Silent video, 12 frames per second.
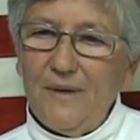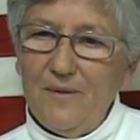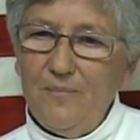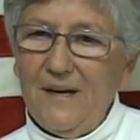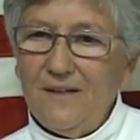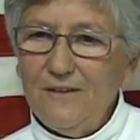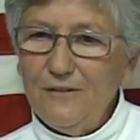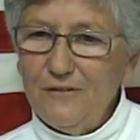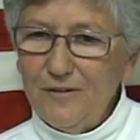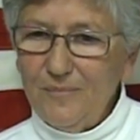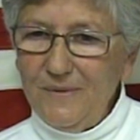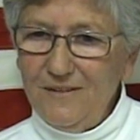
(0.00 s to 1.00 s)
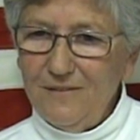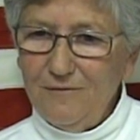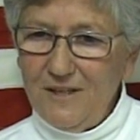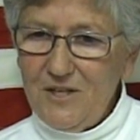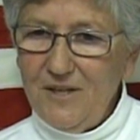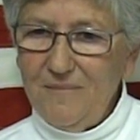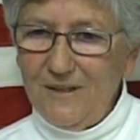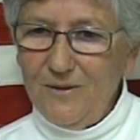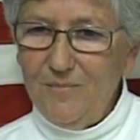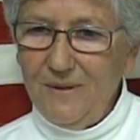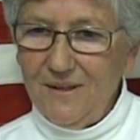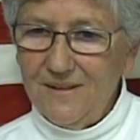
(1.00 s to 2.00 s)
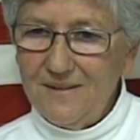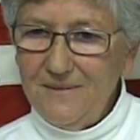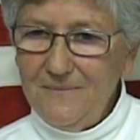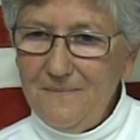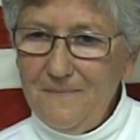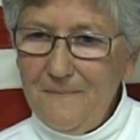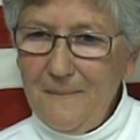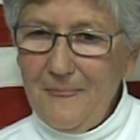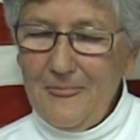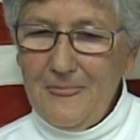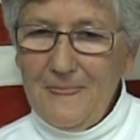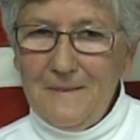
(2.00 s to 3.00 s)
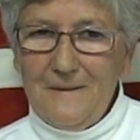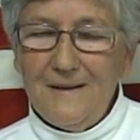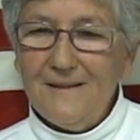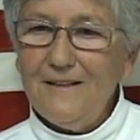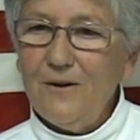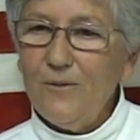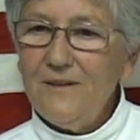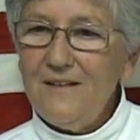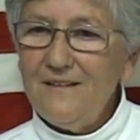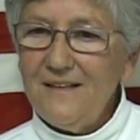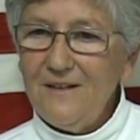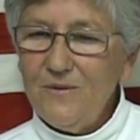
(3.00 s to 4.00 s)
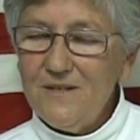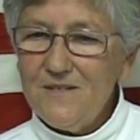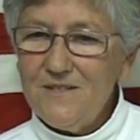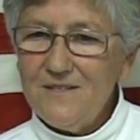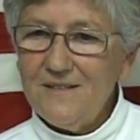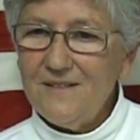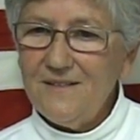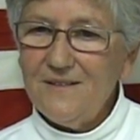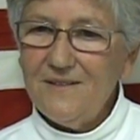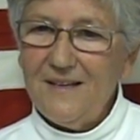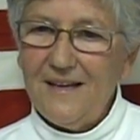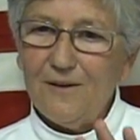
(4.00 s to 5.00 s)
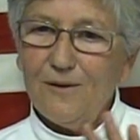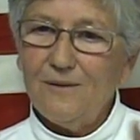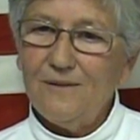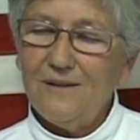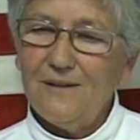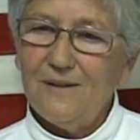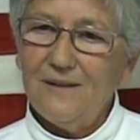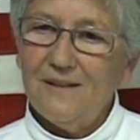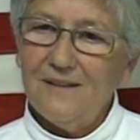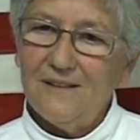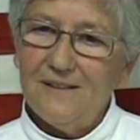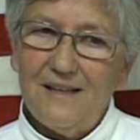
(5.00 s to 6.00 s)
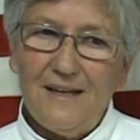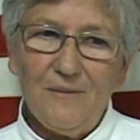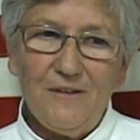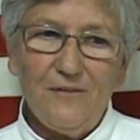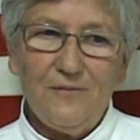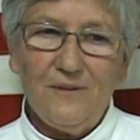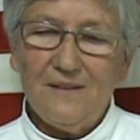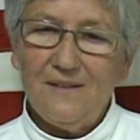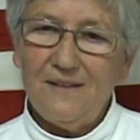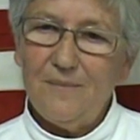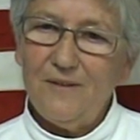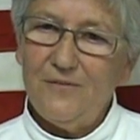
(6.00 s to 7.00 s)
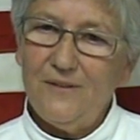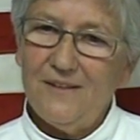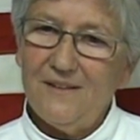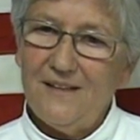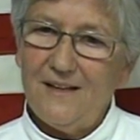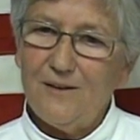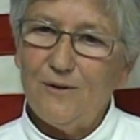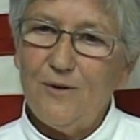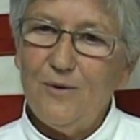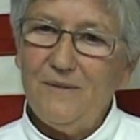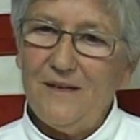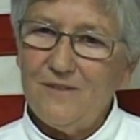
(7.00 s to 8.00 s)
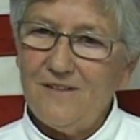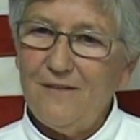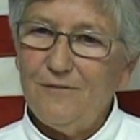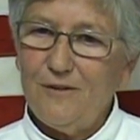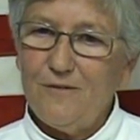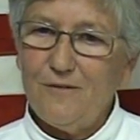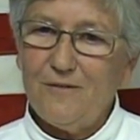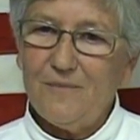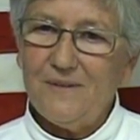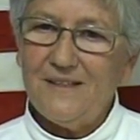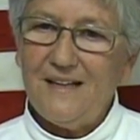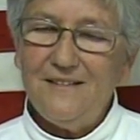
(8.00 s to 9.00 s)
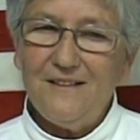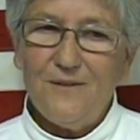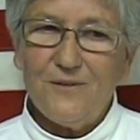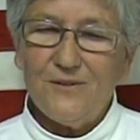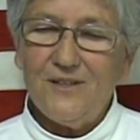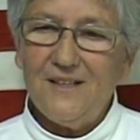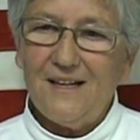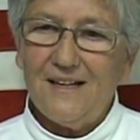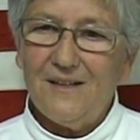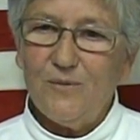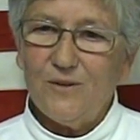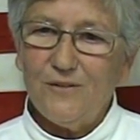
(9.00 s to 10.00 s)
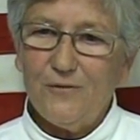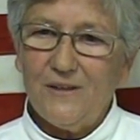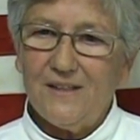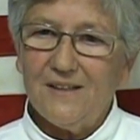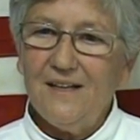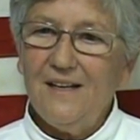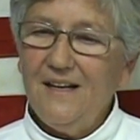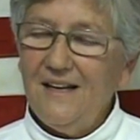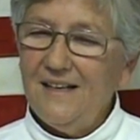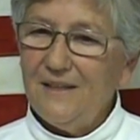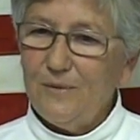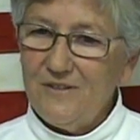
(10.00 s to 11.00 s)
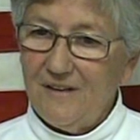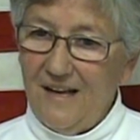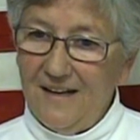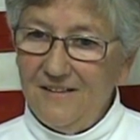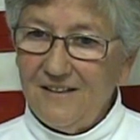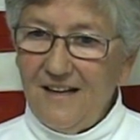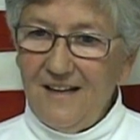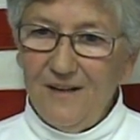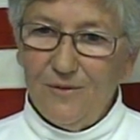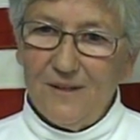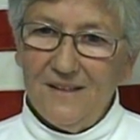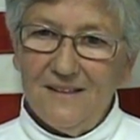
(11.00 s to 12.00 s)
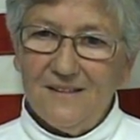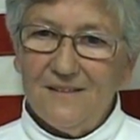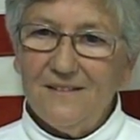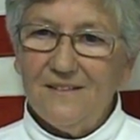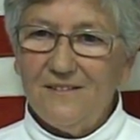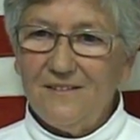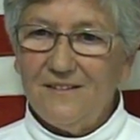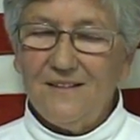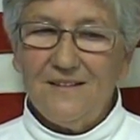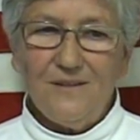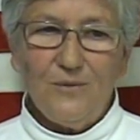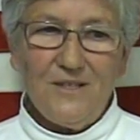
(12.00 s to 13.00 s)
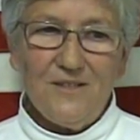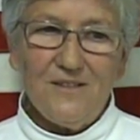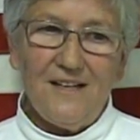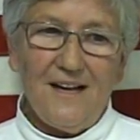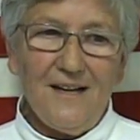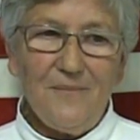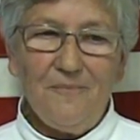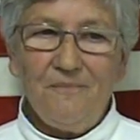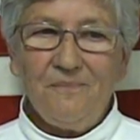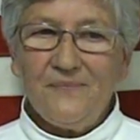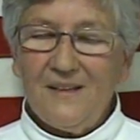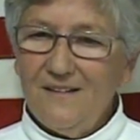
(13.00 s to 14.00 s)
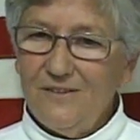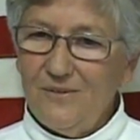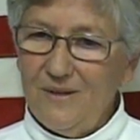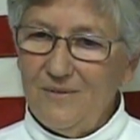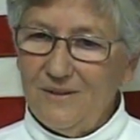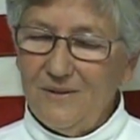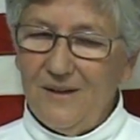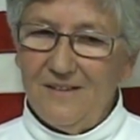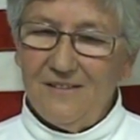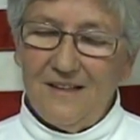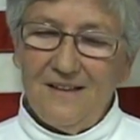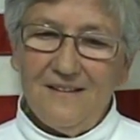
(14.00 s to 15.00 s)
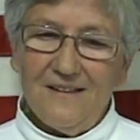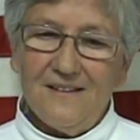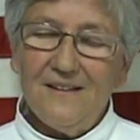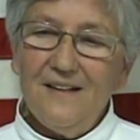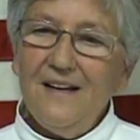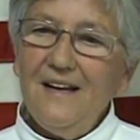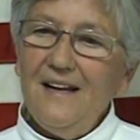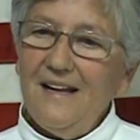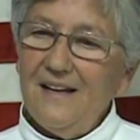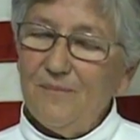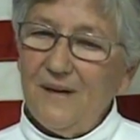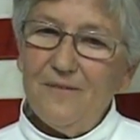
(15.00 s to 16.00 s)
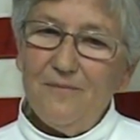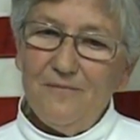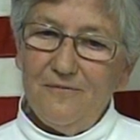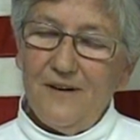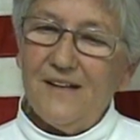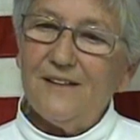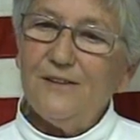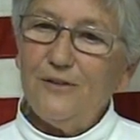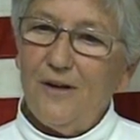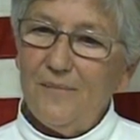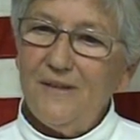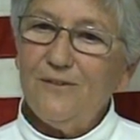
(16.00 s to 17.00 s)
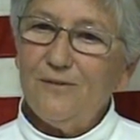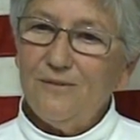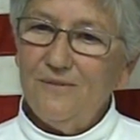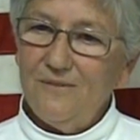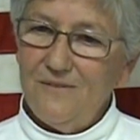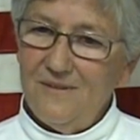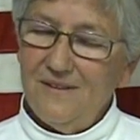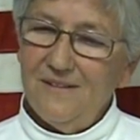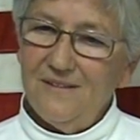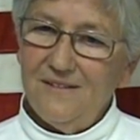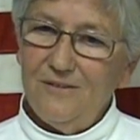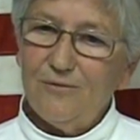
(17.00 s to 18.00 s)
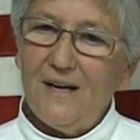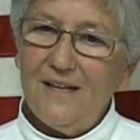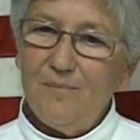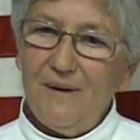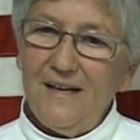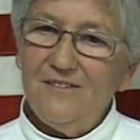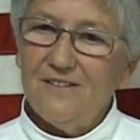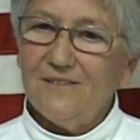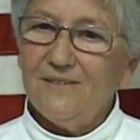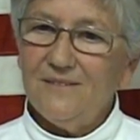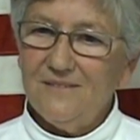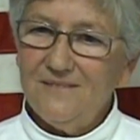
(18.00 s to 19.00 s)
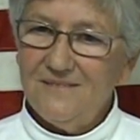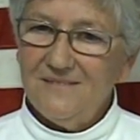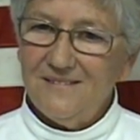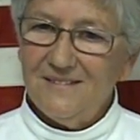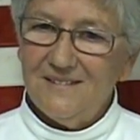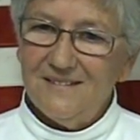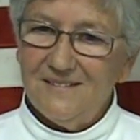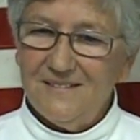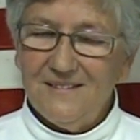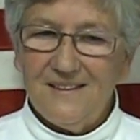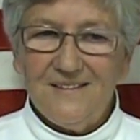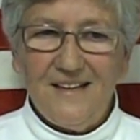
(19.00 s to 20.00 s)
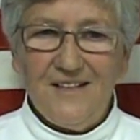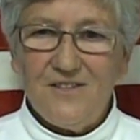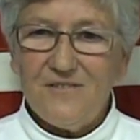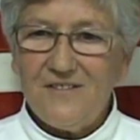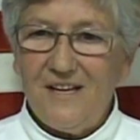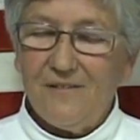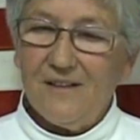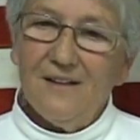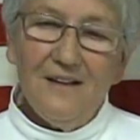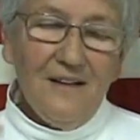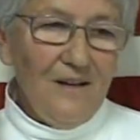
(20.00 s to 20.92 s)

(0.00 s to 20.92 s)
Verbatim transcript: My parents took me to Flushing Meadow Park, and the only thing was uh, that uh, uh hemisphere, that globe that was left over from the 1939 World's Fair, and there was an ice skating ring there in this in the winter time so I would go ice skating there, and my father taught me to uh, to ride a bicycle uh, at the age of seven.